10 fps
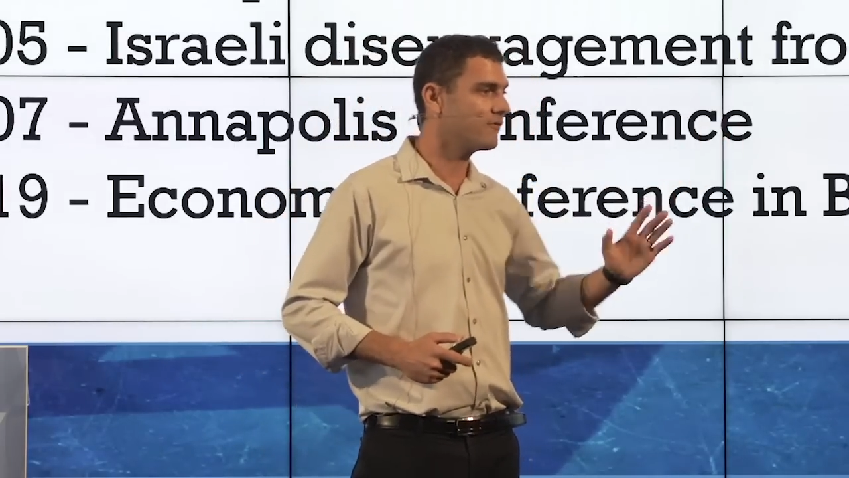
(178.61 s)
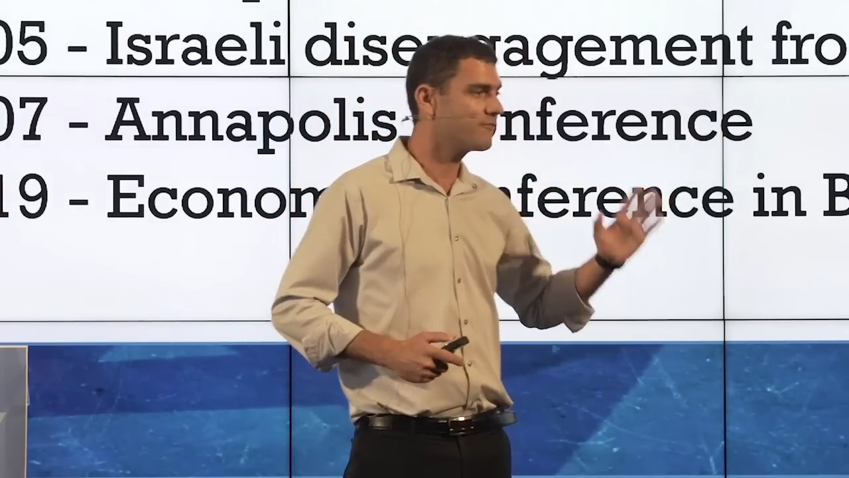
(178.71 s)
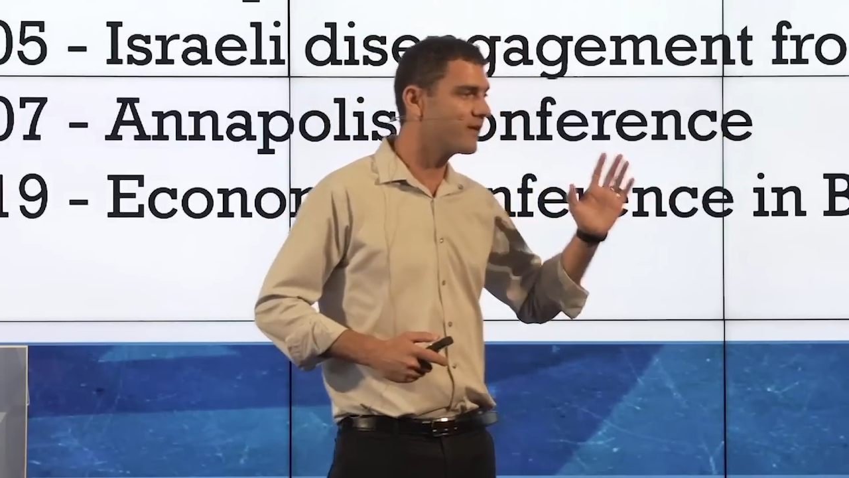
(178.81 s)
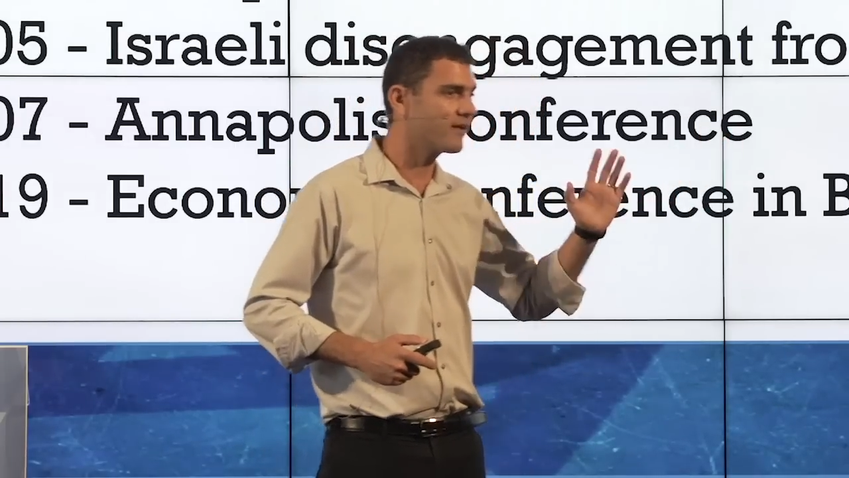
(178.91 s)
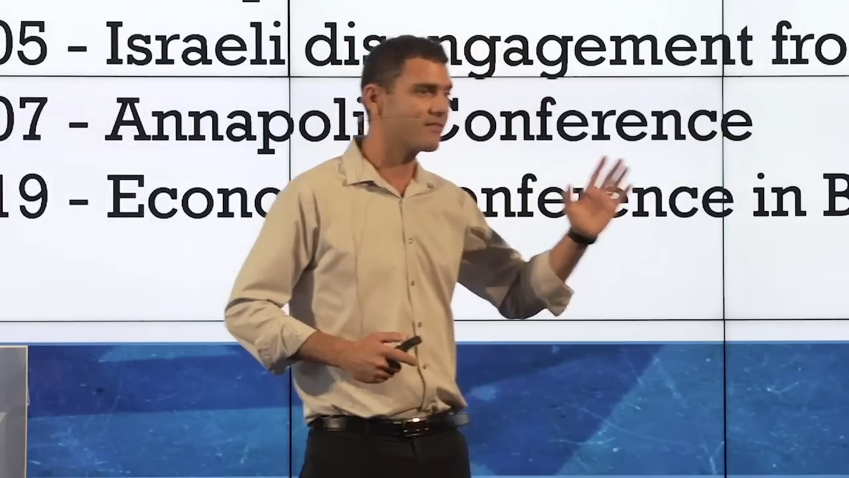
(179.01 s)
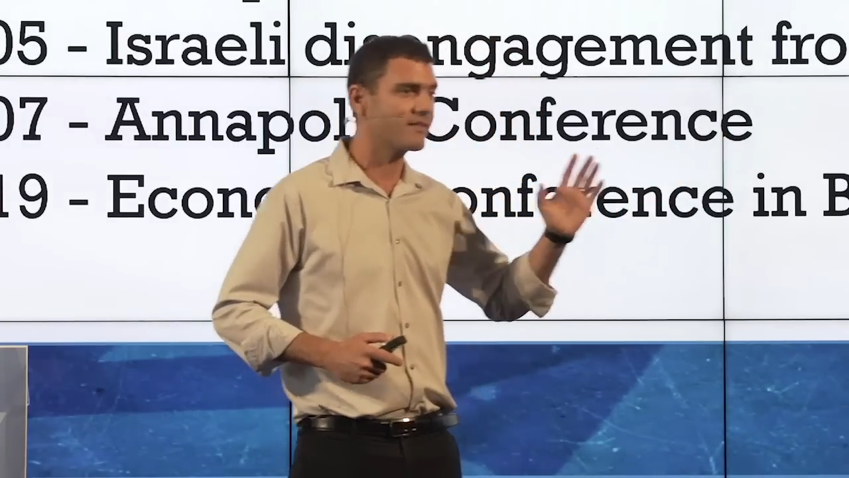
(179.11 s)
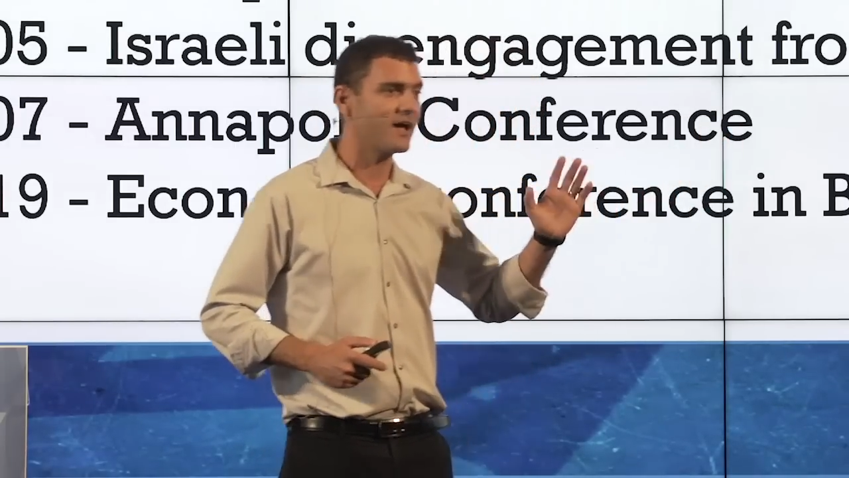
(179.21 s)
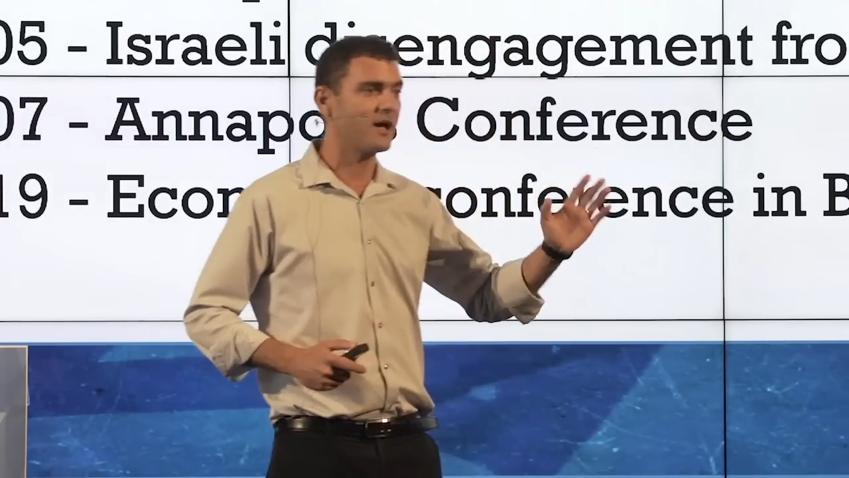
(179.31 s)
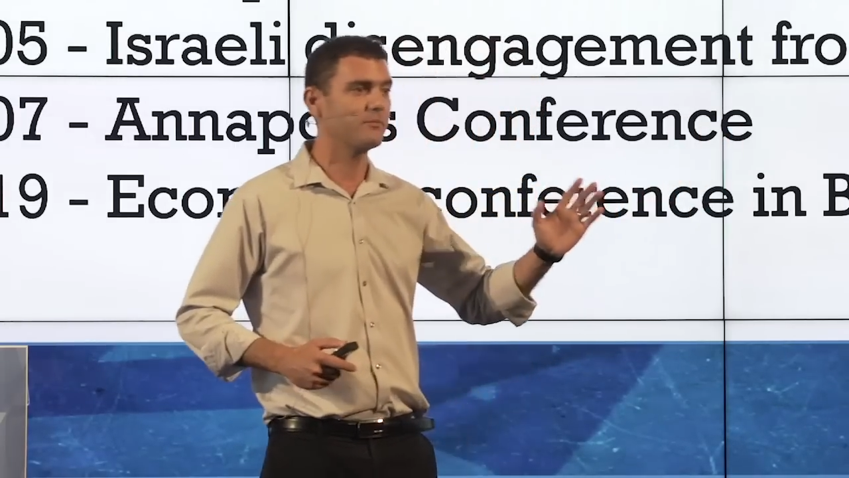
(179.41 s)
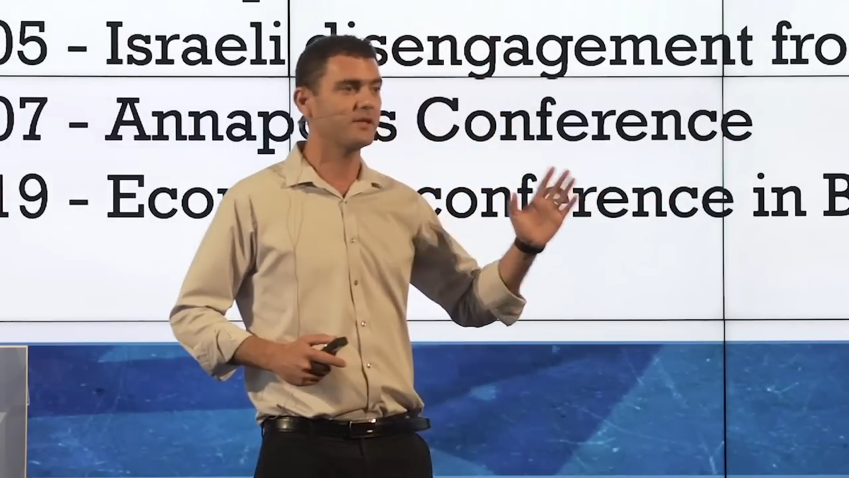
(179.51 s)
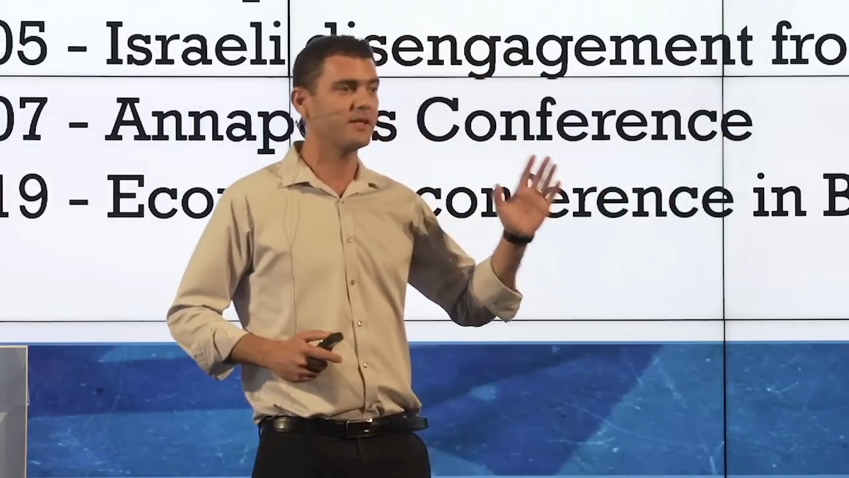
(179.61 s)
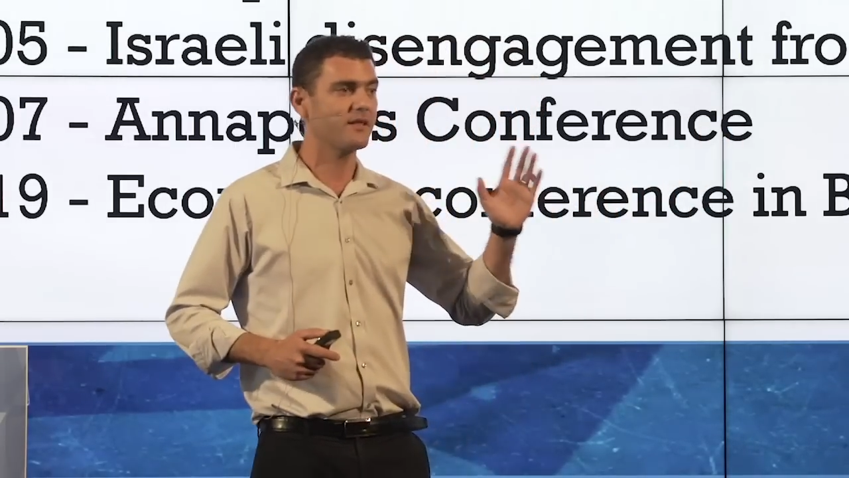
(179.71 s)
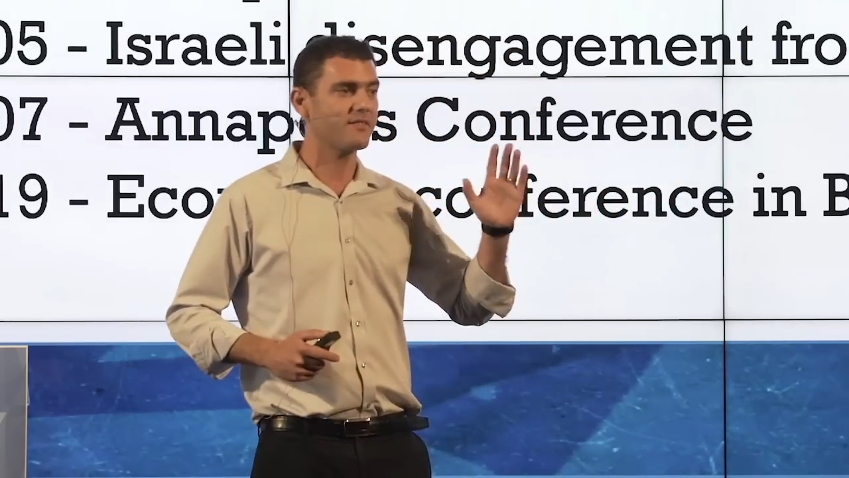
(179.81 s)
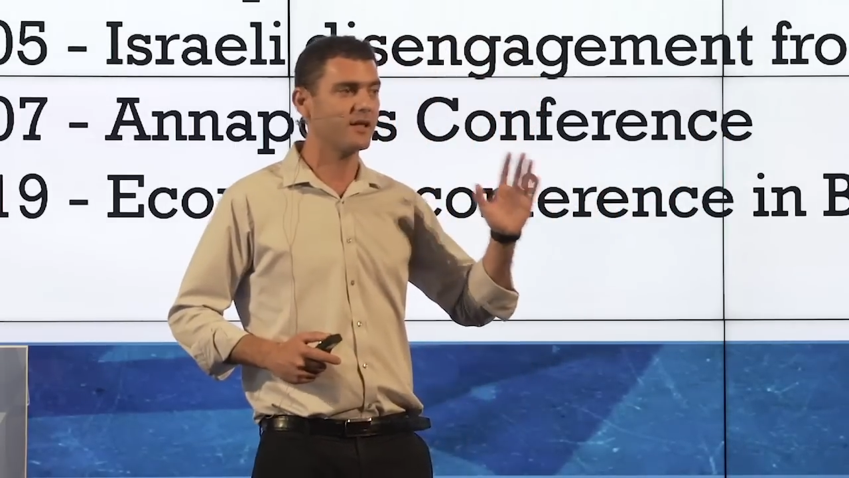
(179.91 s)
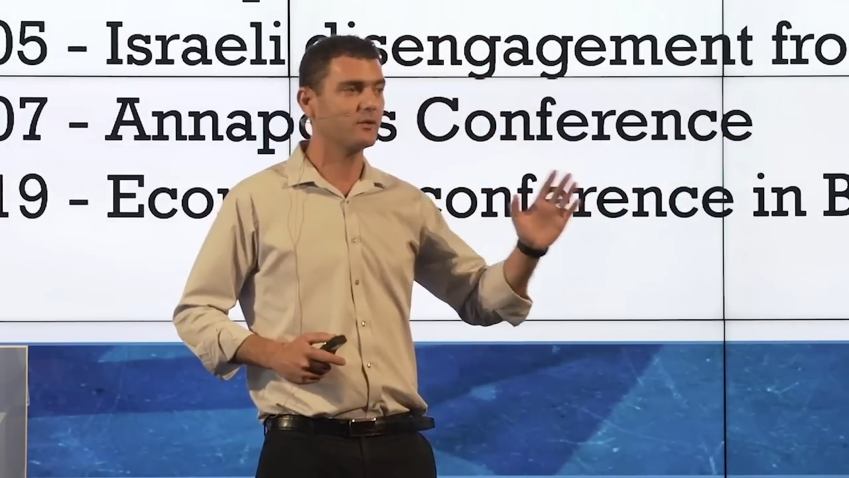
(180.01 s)
The first time that
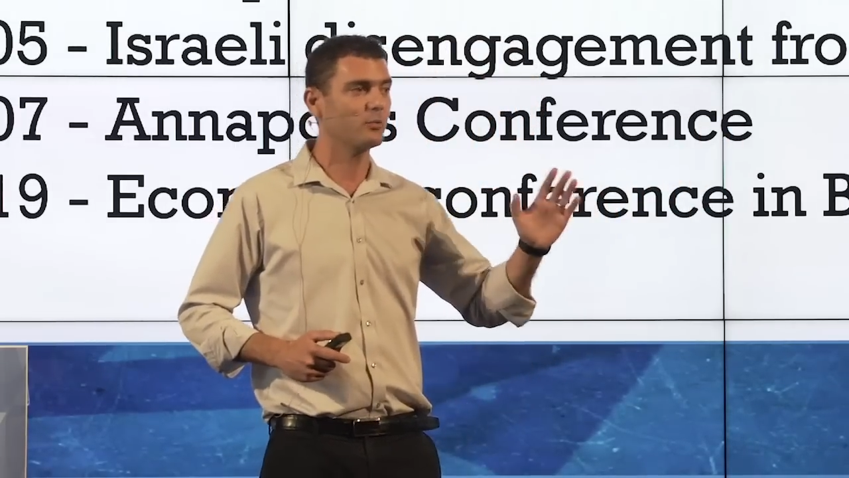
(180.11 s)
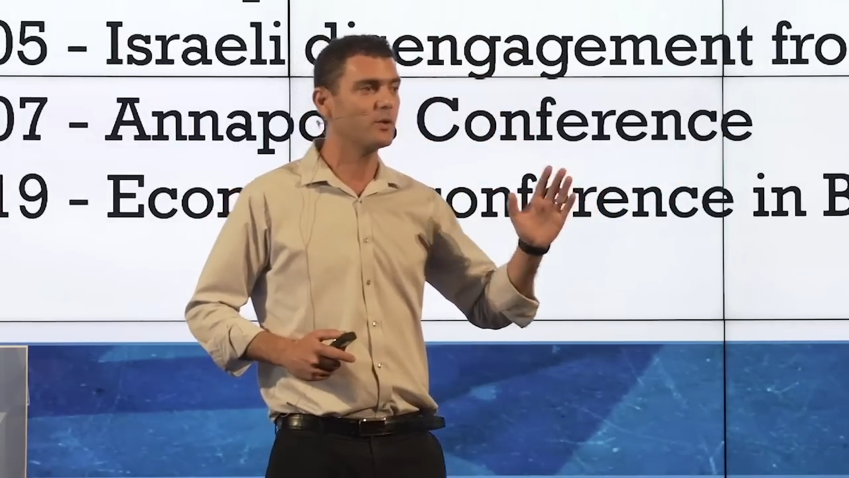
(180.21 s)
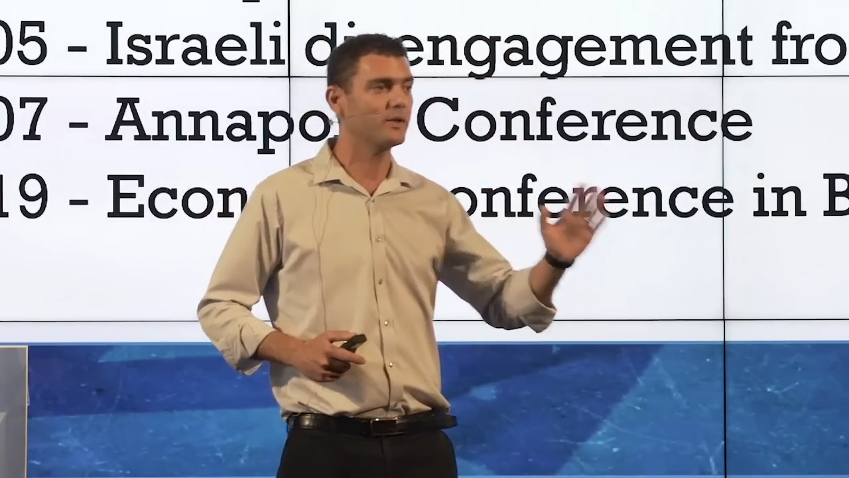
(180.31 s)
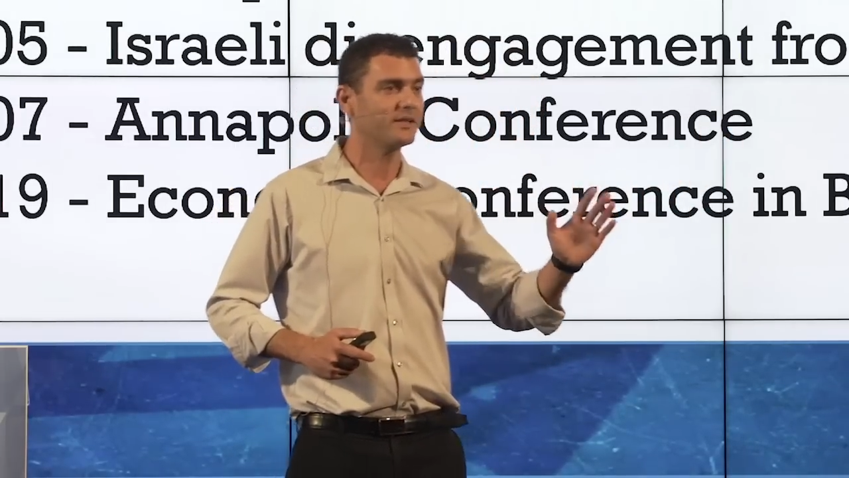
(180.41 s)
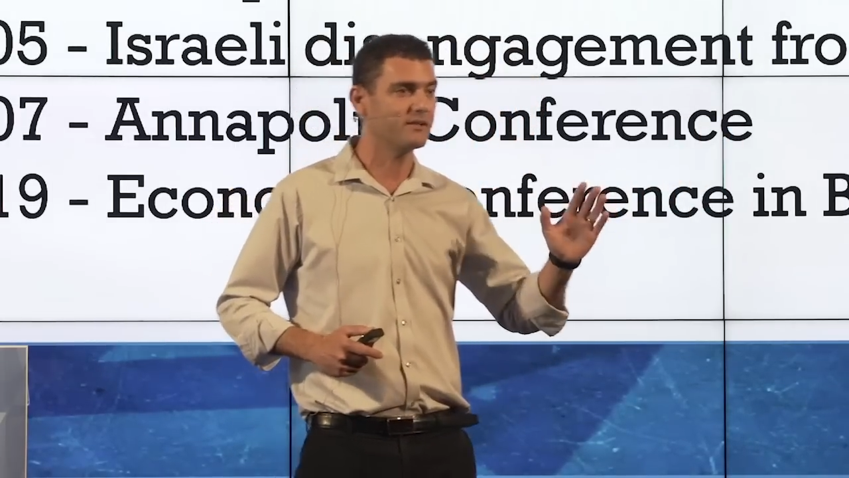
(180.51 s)
they said, we will